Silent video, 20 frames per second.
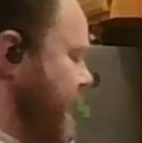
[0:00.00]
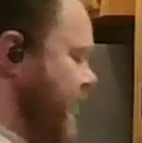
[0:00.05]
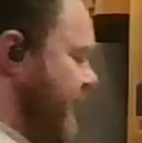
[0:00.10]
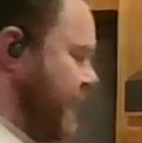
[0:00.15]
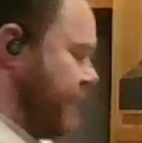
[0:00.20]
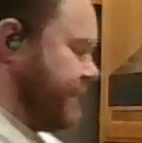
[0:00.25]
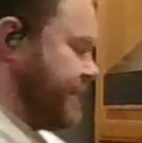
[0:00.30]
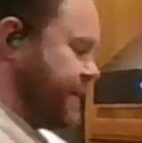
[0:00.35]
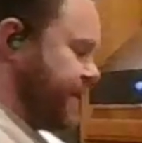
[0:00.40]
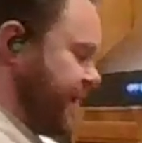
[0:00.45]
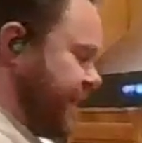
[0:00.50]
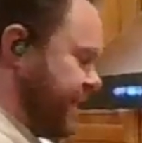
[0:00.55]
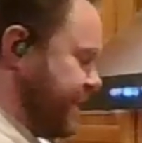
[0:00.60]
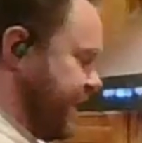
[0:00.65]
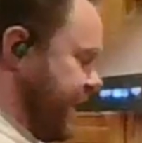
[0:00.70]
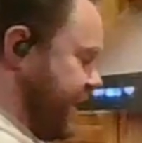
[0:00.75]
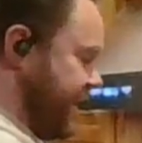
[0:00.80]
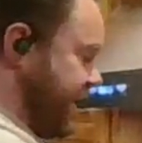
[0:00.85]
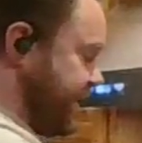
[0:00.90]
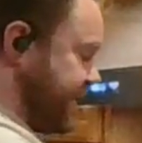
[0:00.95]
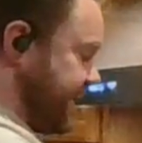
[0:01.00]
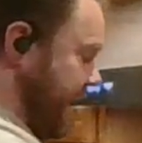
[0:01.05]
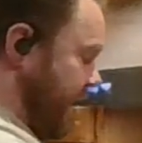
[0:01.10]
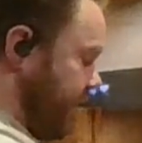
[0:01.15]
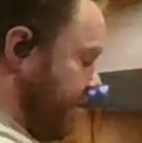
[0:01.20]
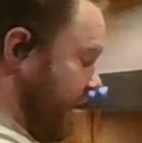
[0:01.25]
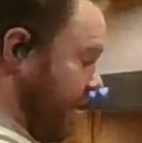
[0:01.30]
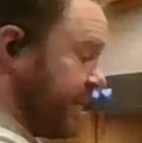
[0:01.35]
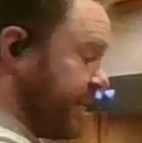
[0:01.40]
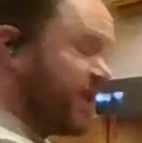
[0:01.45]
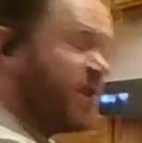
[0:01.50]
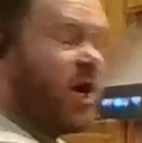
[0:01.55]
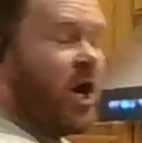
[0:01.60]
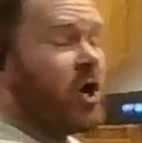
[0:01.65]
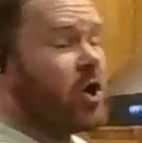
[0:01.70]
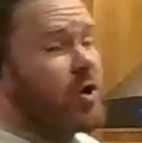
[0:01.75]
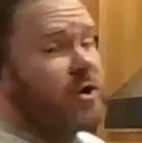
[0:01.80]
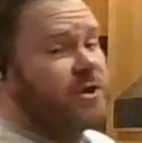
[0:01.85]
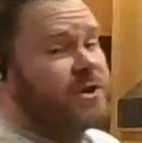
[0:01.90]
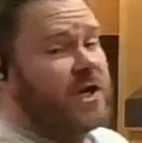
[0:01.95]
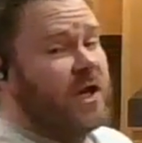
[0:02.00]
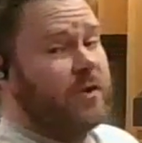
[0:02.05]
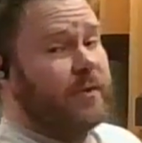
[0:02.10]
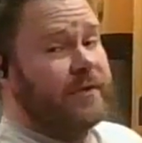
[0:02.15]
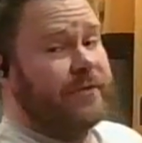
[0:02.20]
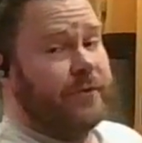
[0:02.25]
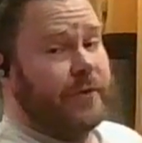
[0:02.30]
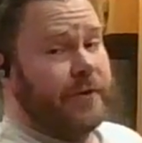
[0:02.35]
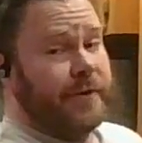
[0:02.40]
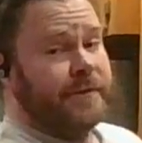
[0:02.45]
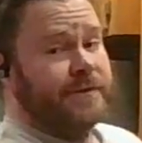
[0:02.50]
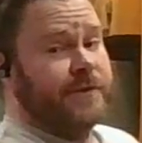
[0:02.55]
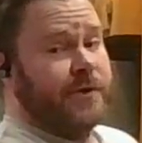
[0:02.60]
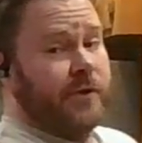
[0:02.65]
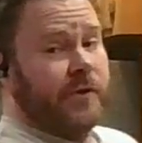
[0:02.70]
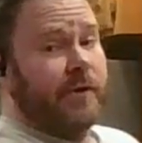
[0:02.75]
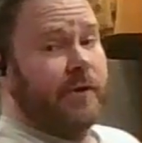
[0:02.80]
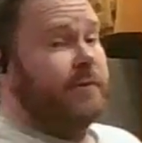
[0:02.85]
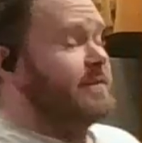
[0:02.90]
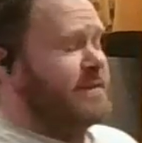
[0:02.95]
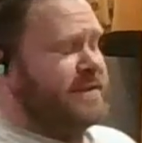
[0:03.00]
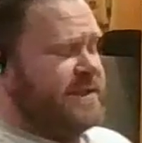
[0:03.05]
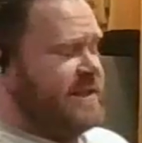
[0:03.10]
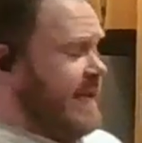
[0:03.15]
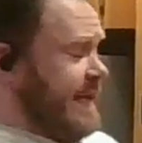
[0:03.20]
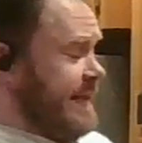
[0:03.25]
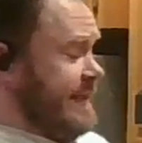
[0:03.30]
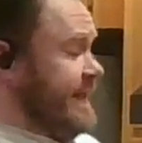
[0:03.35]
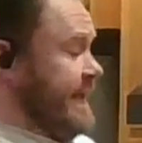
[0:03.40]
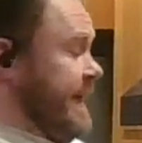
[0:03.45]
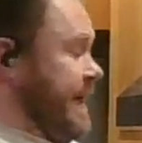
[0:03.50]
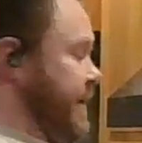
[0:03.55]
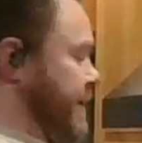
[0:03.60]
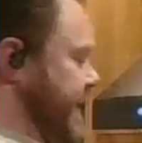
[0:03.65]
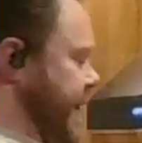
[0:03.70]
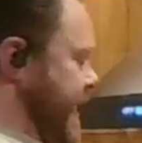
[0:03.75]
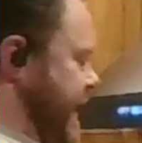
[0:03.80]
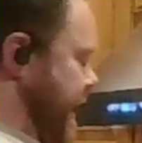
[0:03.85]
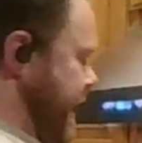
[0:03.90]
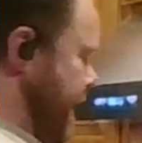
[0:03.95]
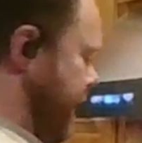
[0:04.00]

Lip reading: I'm just going to take this out. Now, it's not cooked all the way through, so don't go tasting it right